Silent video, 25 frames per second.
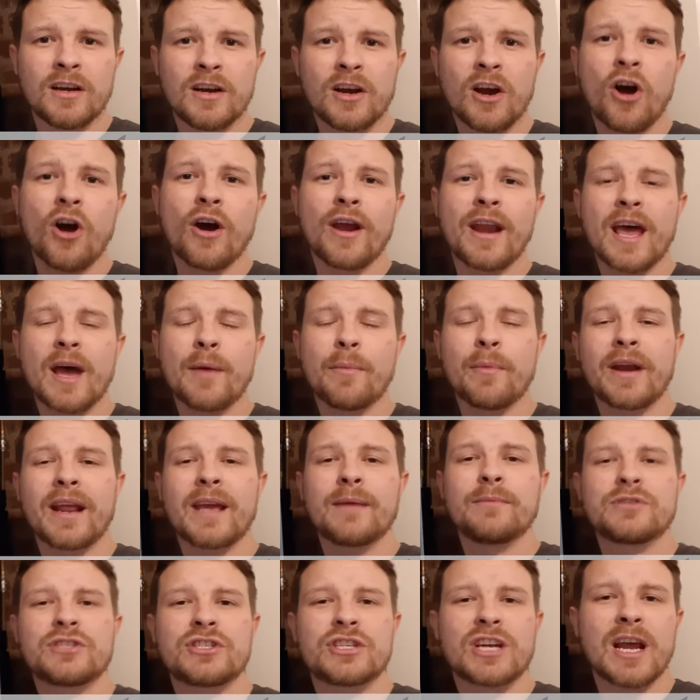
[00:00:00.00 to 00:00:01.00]
Hi there, my
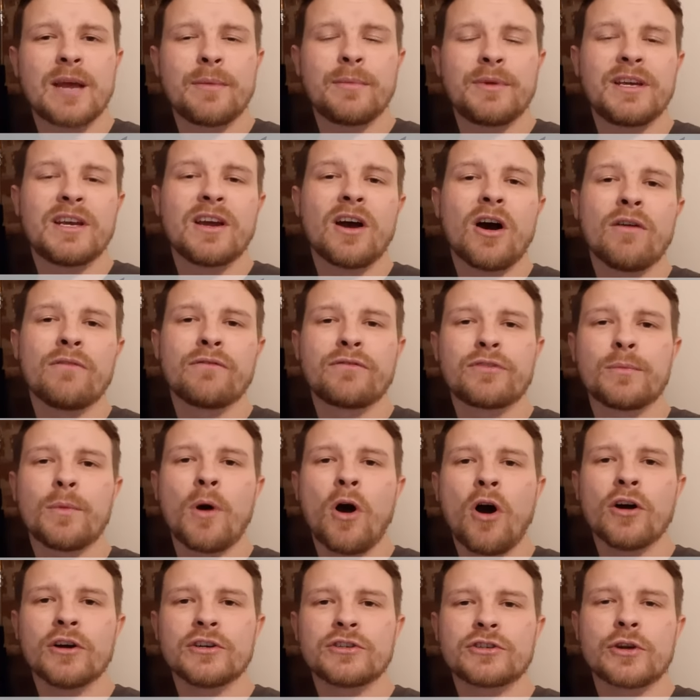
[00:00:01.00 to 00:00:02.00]
name's Jamie, I'm from
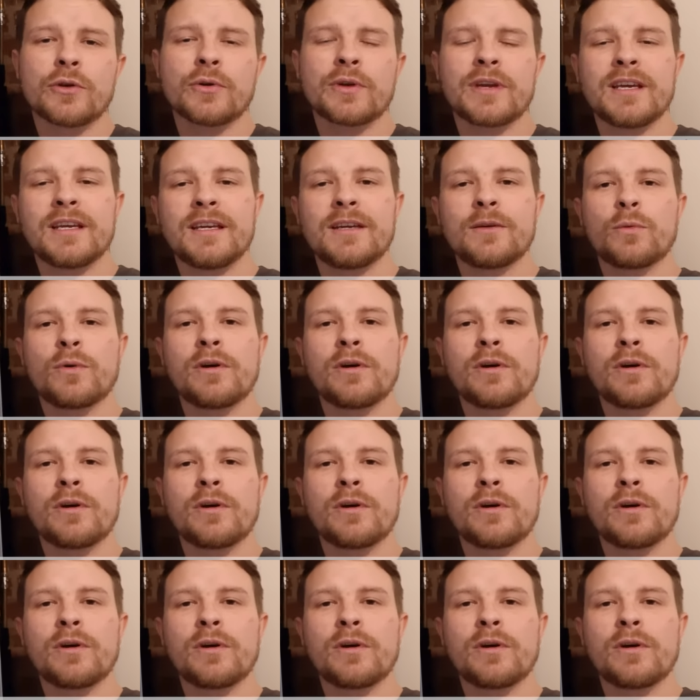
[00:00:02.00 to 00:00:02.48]
Hydro Heat.